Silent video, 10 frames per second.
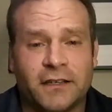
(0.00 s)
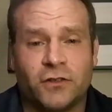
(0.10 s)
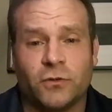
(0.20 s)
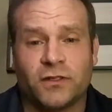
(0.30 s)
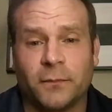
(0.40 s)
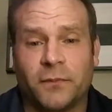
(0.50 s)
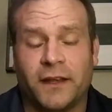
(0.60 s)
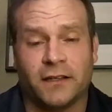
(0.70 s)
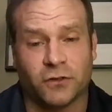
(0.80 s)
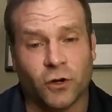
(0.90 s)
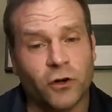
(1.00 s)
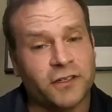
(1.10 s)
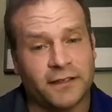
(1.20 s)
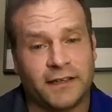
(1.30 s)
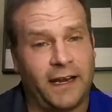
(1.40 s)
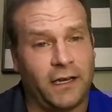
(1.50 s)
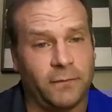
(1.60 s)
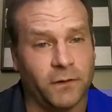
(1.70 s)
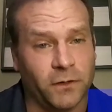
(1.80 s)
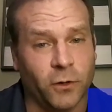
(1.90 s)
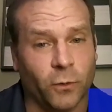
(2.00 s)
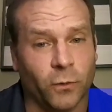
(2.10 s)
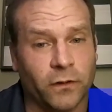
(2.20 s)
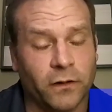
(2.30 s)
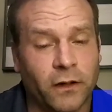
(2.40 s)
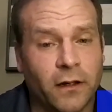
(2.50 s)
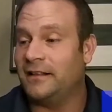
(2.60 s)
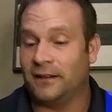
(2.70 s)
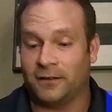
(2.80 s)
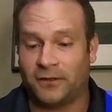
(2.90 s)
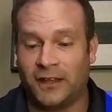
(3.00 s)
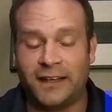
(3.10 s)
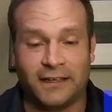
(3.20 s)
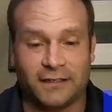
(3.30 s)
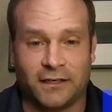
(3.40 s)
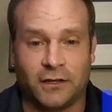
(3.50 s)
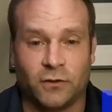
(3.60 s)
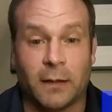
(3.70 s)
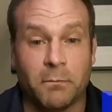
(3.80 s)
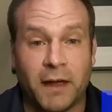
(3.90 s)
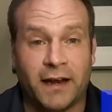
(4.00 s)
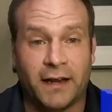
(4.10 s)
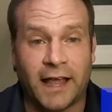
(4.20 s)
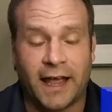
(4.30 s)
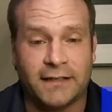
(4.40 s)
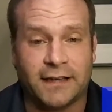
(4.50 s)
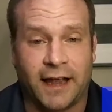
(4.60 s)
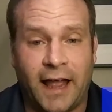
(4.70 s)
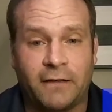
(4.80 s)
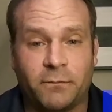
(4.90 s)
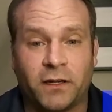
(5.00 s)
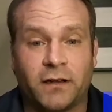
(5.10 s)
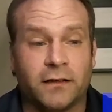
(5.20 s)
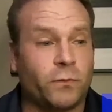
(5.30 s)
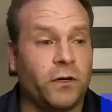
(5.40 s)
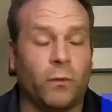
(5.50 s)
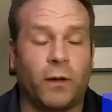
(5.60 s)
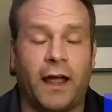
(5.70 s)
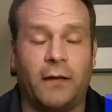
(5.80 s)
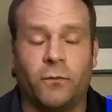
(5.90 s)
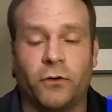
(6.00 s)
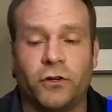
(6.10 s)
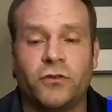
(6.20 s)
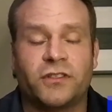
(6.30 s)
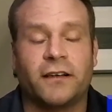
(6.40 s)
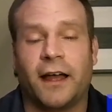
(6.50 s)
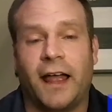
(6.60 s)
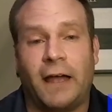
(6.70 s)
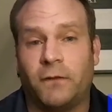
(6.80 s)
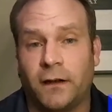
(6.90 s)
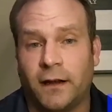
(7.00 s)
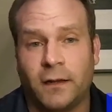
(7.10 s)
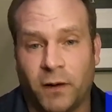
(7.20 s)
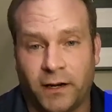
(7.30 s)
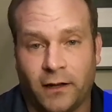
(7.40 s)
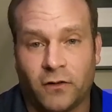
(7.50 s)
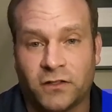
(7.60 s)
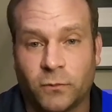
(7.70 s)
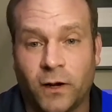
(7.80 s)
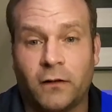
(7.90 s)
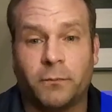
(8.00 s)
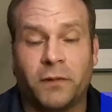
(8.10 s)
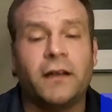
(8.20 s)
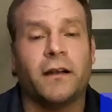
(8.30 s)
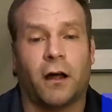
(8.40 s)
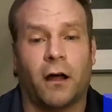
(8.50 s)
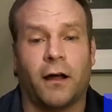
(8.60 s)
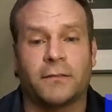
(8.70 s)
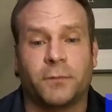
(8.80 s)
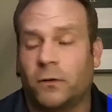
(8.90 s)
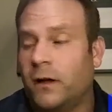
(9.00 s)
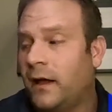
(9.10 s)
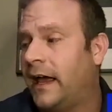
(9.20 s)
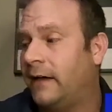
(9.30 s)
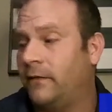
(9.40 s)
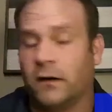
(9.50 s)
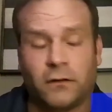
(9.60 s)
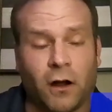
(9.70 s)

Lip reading: can do some things nurses can't even do. The thinking skills a medic has to have, because we're used to not having anybody else around, and being in a hospital, having a